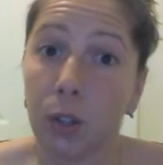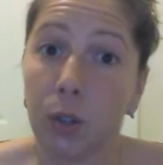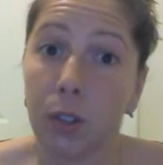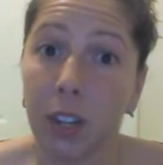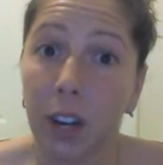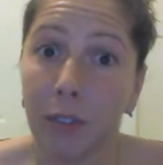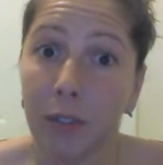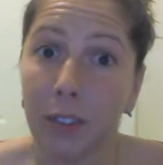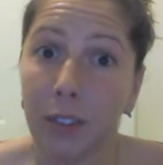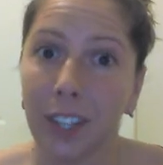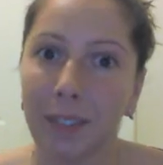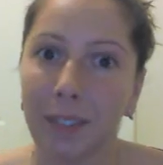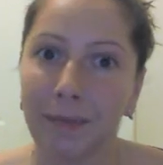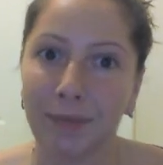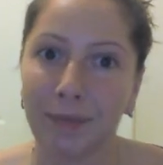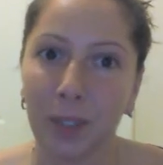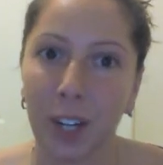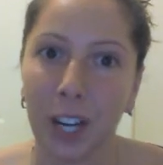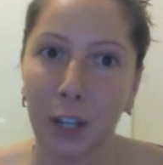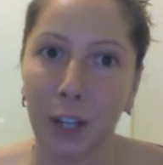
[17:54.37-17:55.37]
Choose carefully,
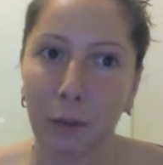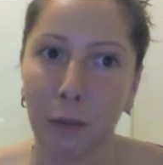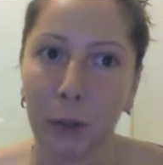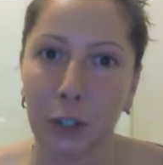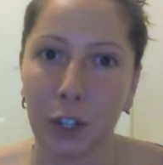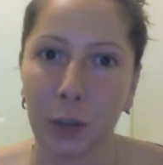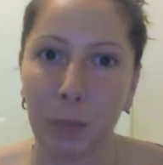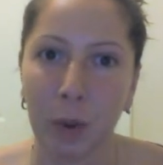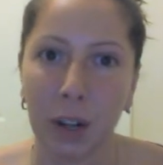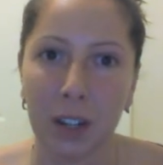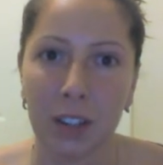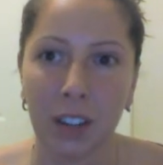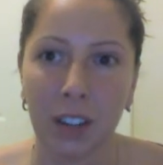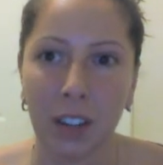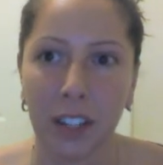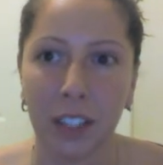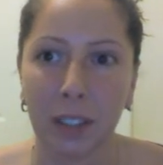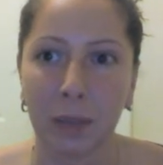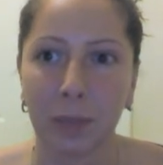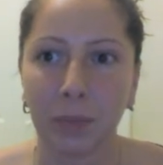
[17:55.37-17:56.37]
right? Your future depends
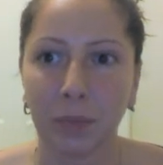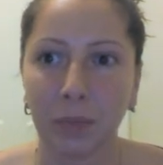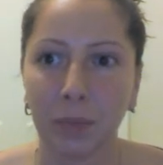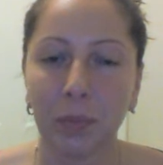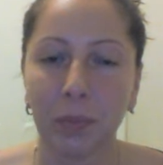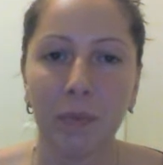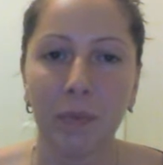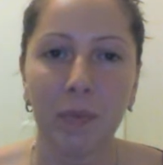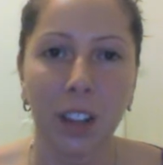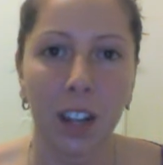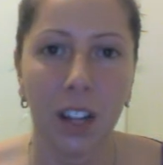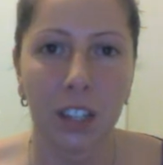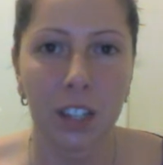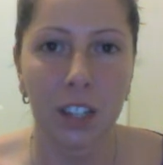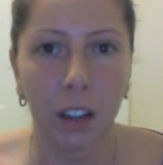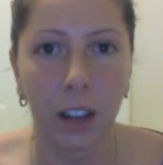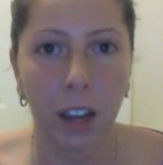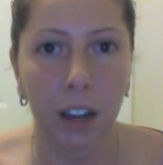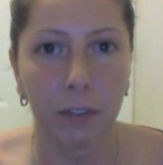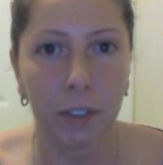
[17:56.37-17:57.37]
on it. That's
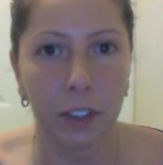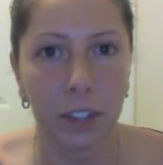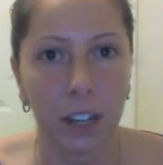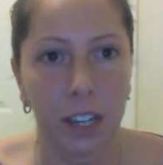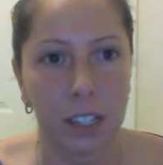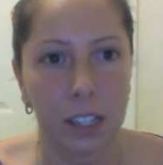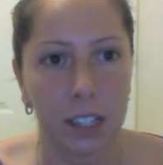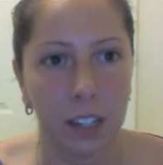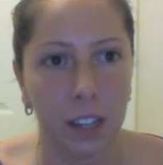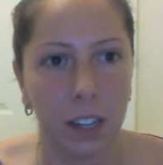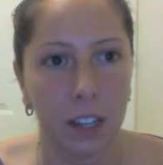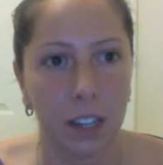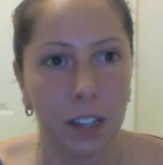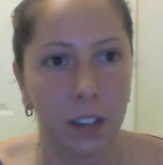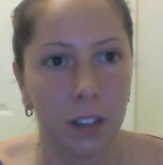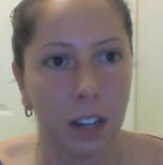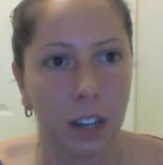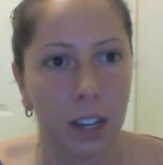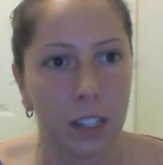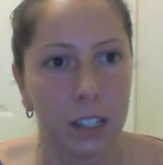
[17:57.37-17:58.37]
all I have for you guys
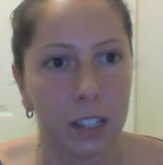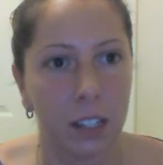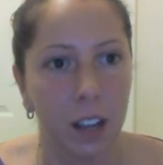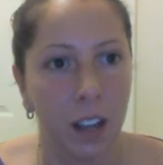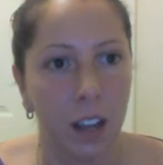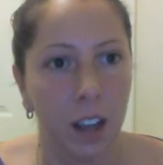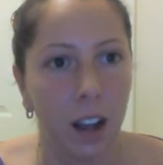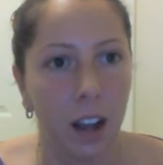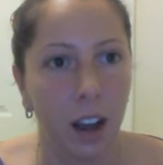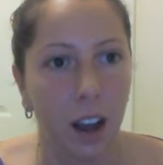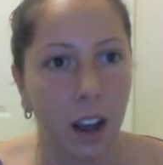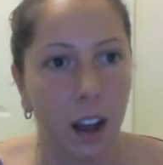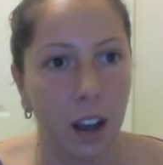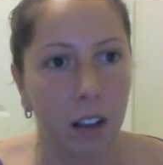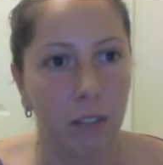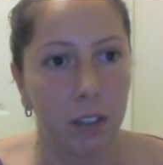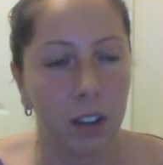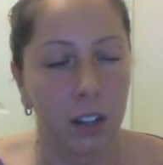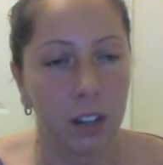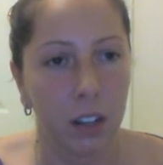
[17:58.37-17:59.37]
tonight. You guys
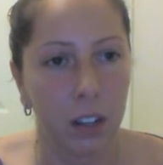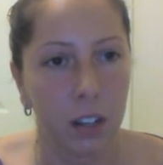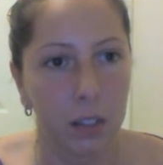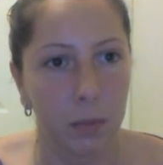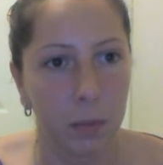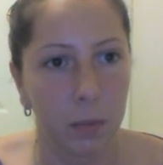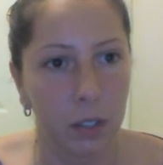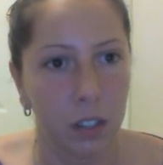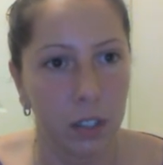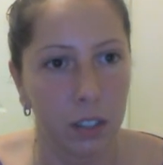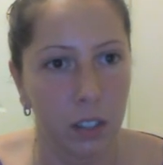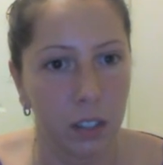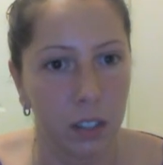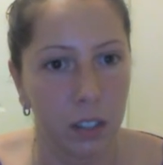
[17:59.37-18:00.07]
have an awesome one.